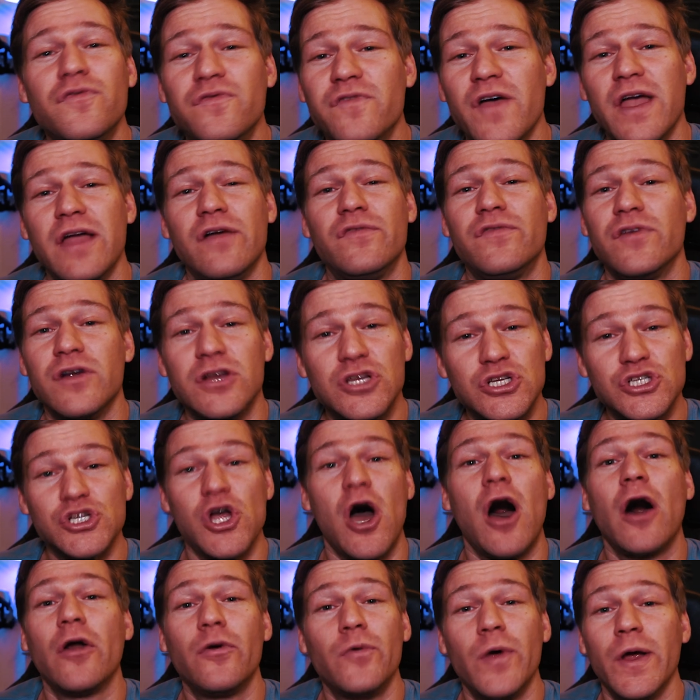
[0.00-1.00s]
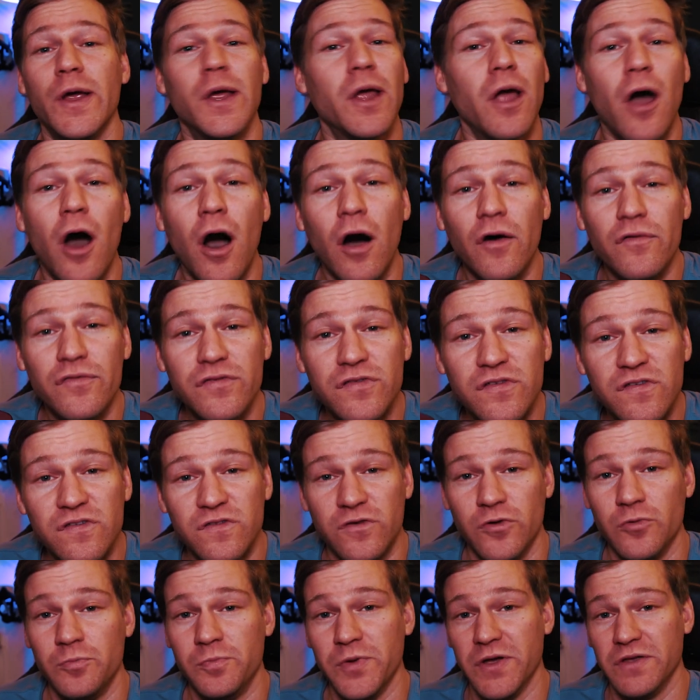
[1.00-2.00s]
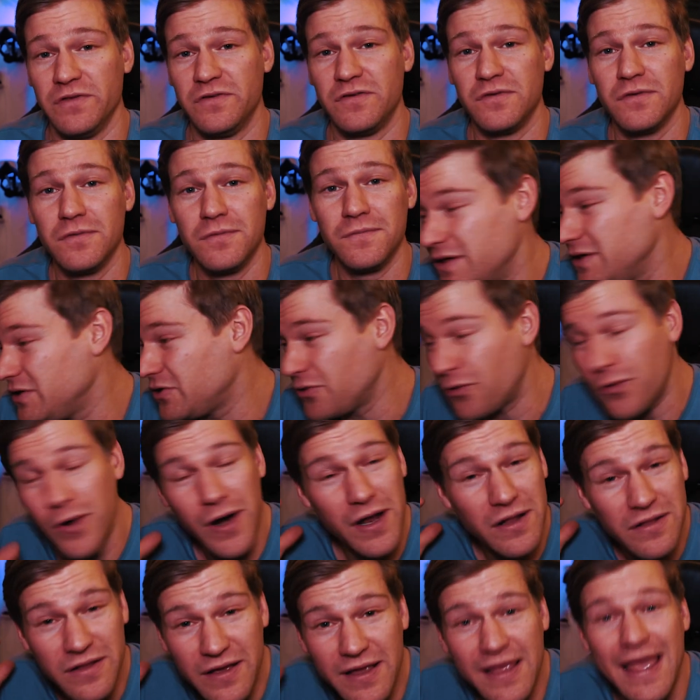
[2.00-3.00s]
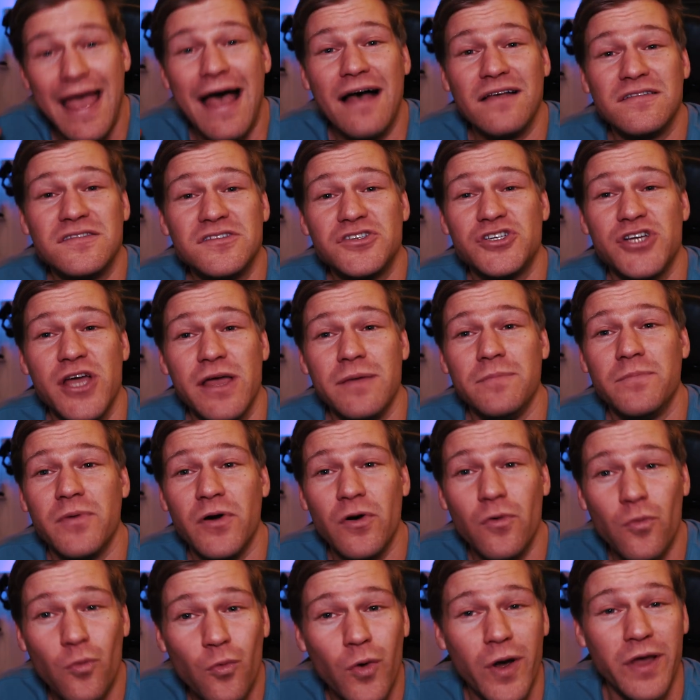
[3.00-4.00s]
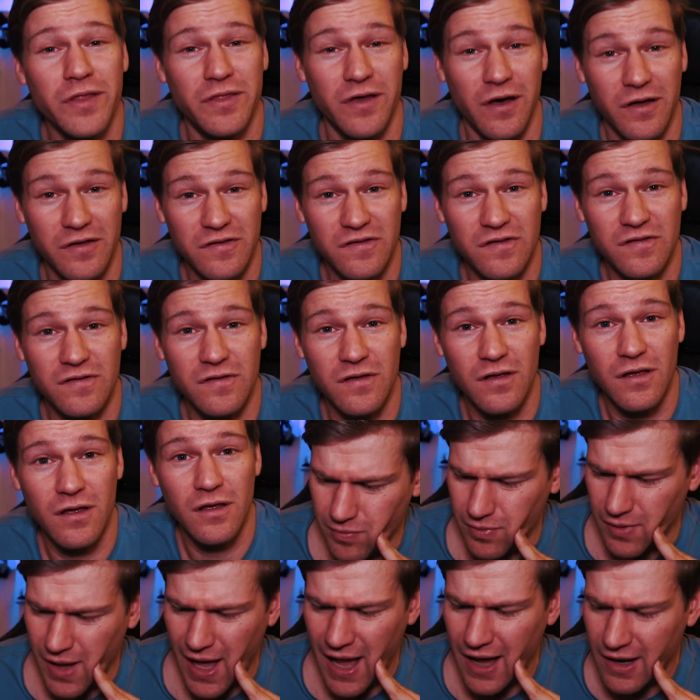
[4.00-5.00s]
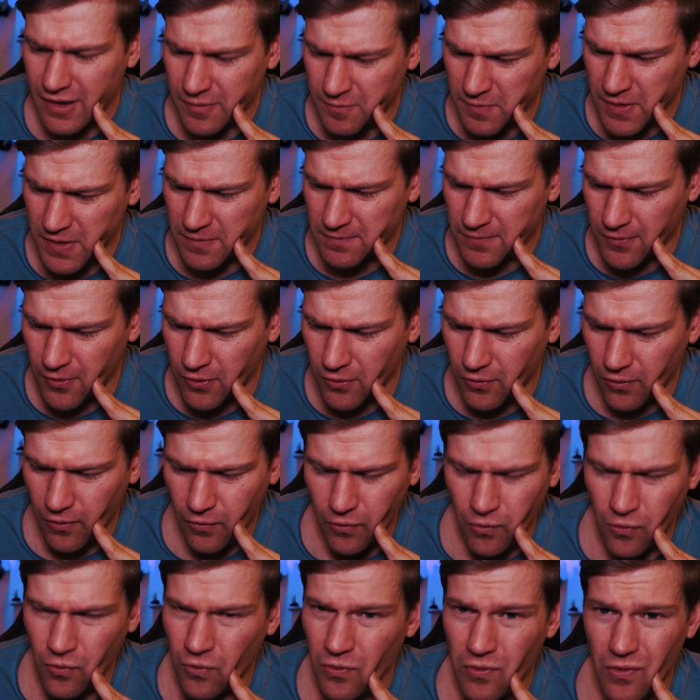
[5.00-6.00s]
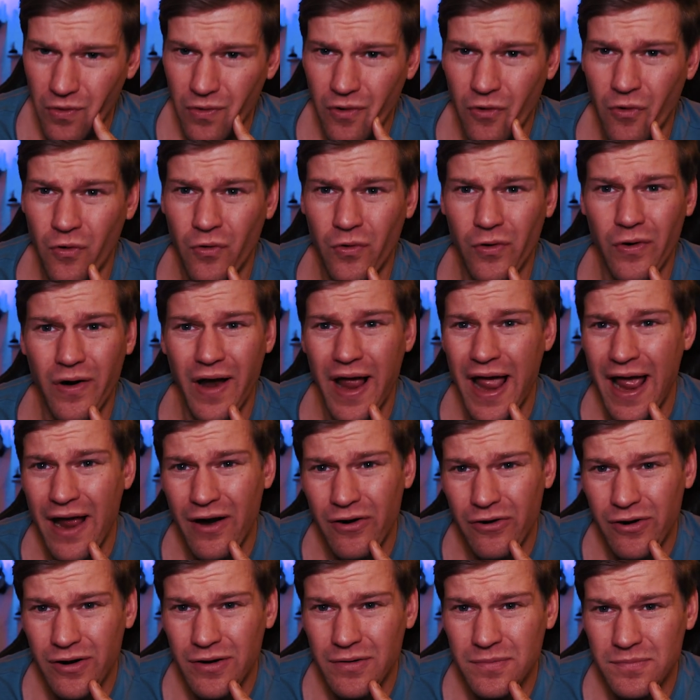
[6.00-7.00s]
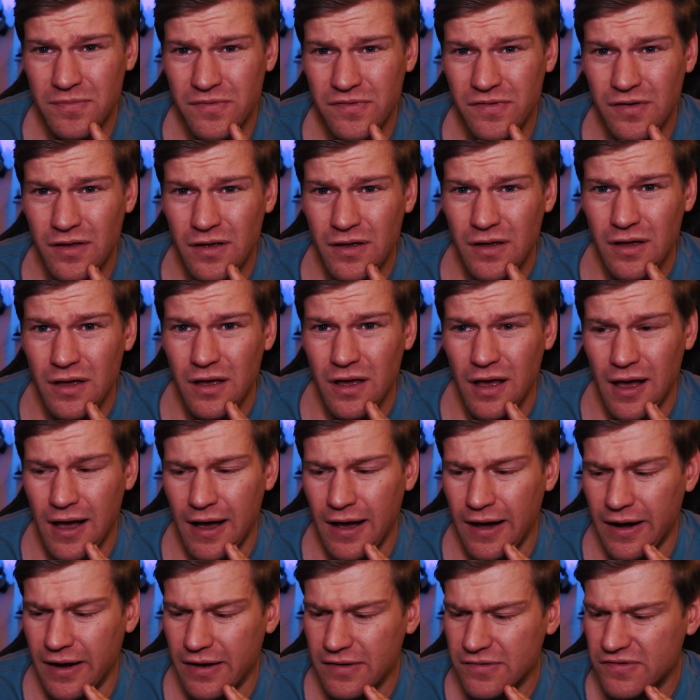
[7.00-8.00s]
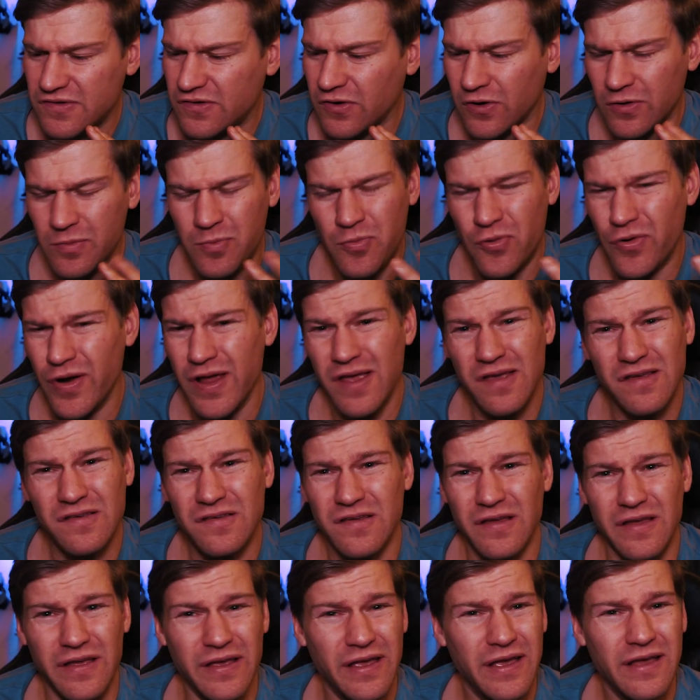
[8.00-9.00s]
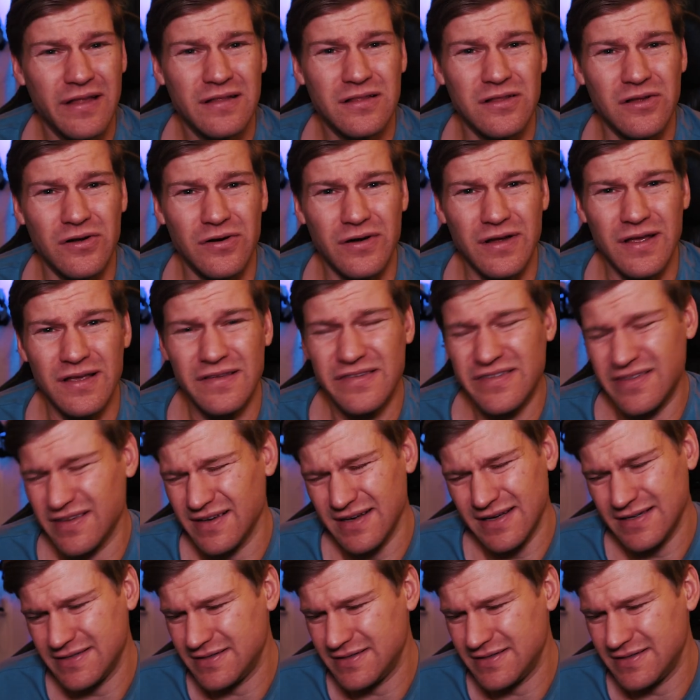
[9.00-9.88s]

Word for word: favorite genre of stupid. You're in the gas chamber with us. Black people or, or Arabs uh, start praising Hitler. It's,